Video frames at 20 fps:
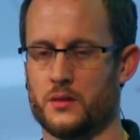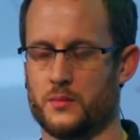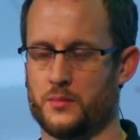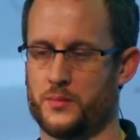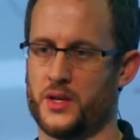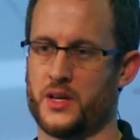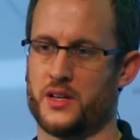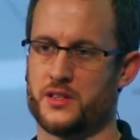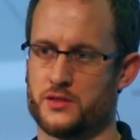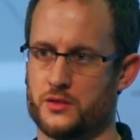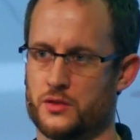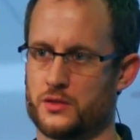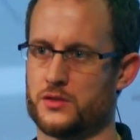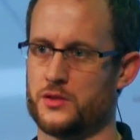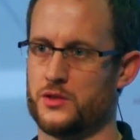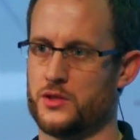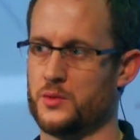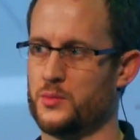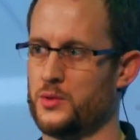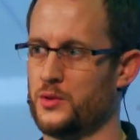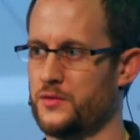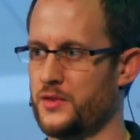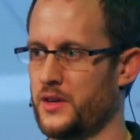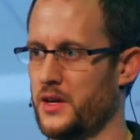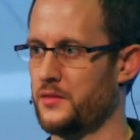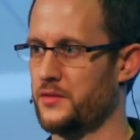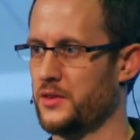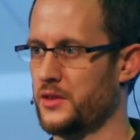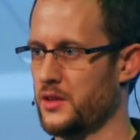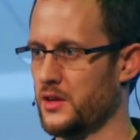But it's not suitable for
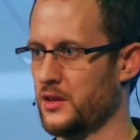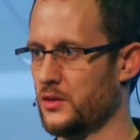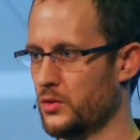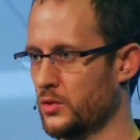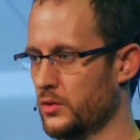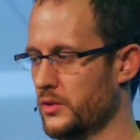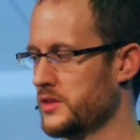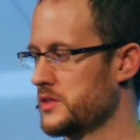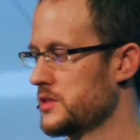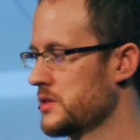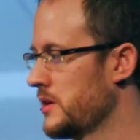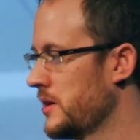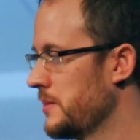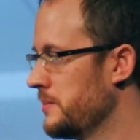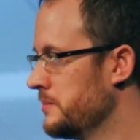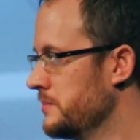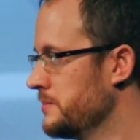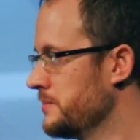everything all the time.